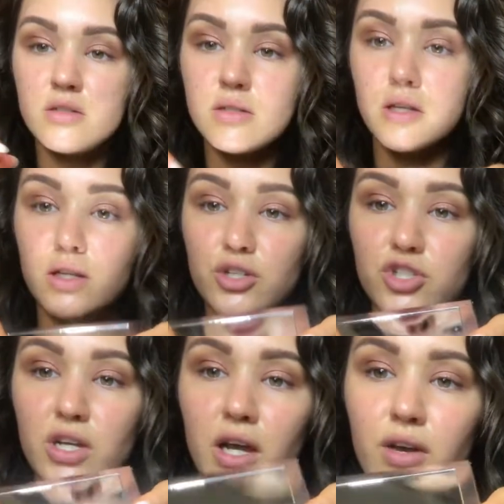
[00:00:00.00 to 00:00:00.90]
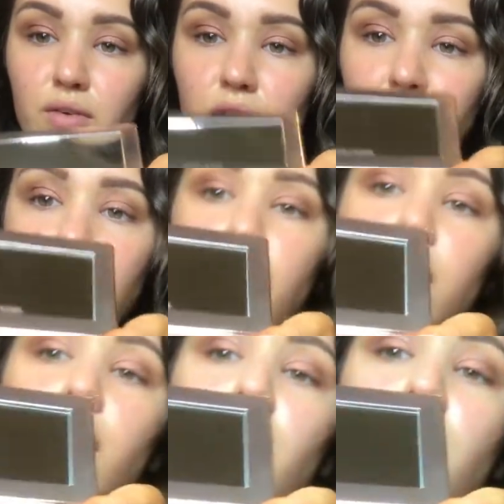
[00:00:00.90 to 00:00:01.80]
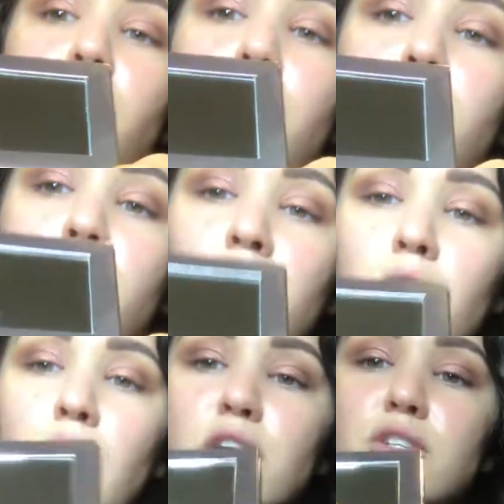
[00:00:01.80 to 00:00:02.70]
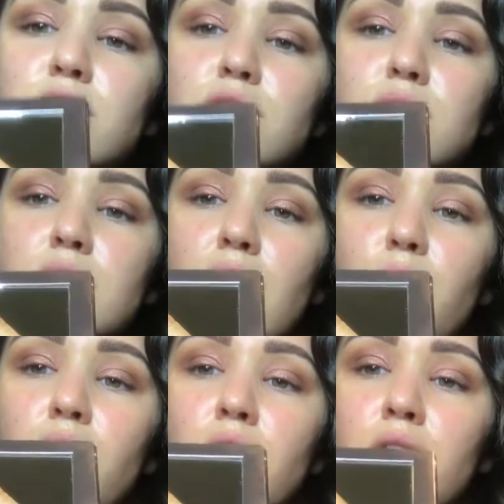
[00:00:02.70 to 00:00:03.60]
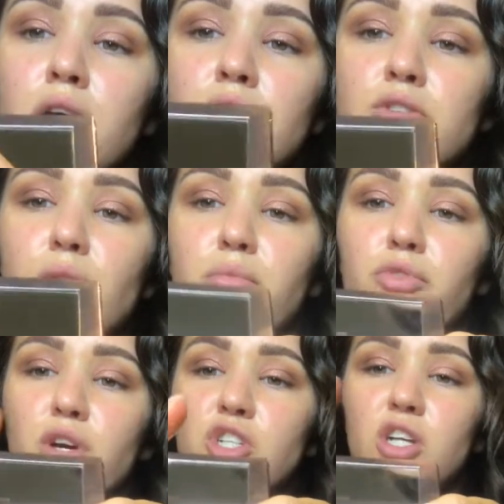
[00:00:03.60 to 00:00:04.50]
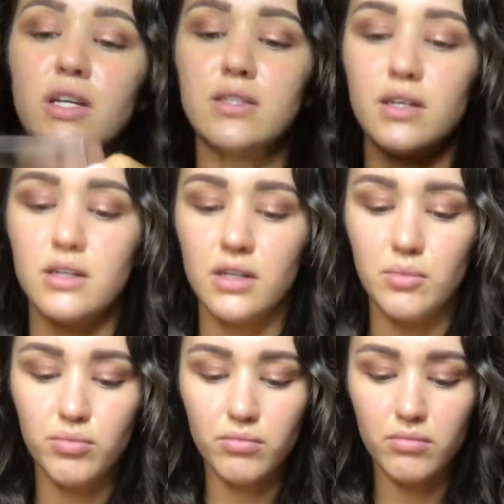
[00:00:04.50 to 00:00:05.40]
to this shade right here. I just used that one. So I'm 3 shades in deep